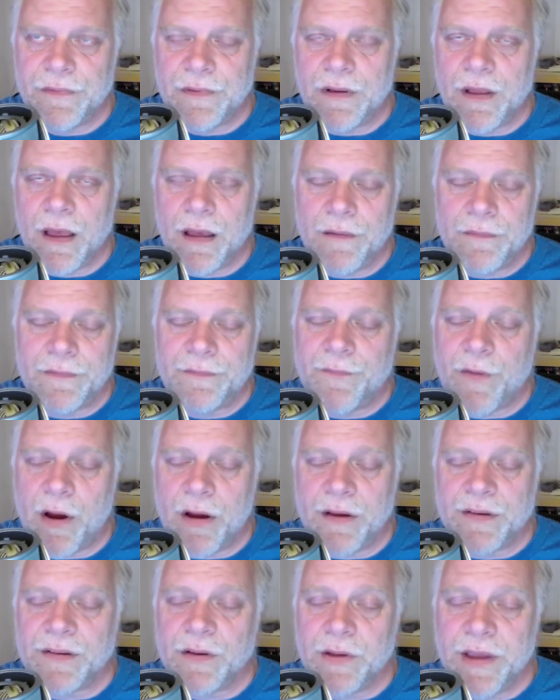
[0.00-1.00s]
as far
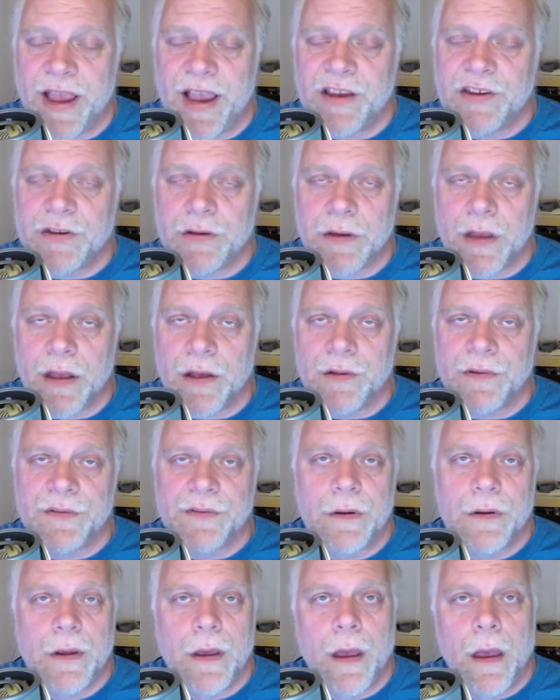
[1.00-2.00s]
as location goes,
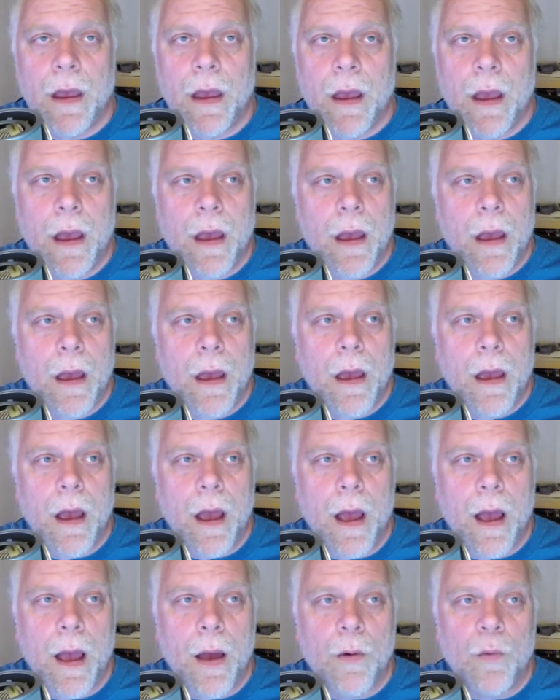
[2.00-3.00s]

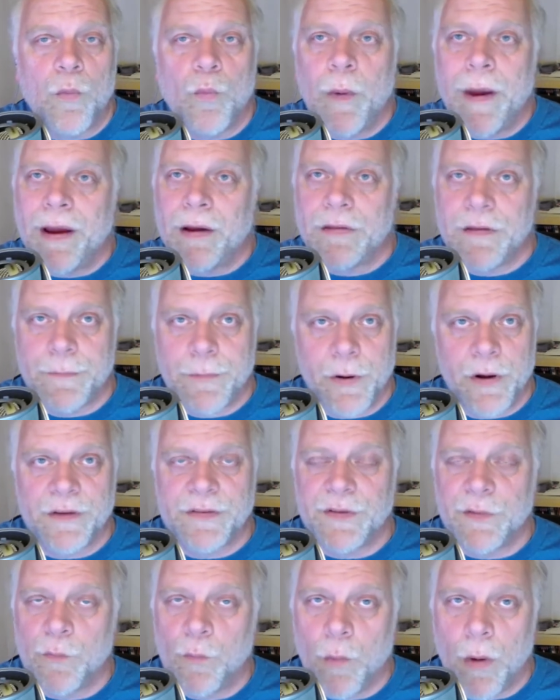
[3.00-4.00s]
where the
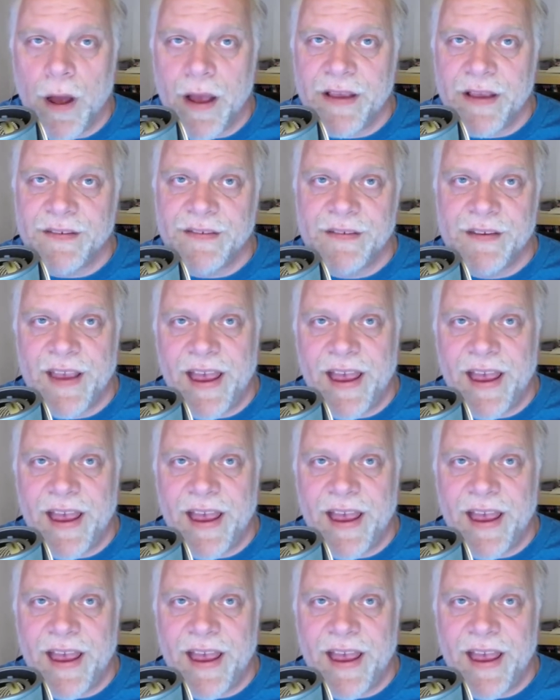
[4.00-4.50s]
person was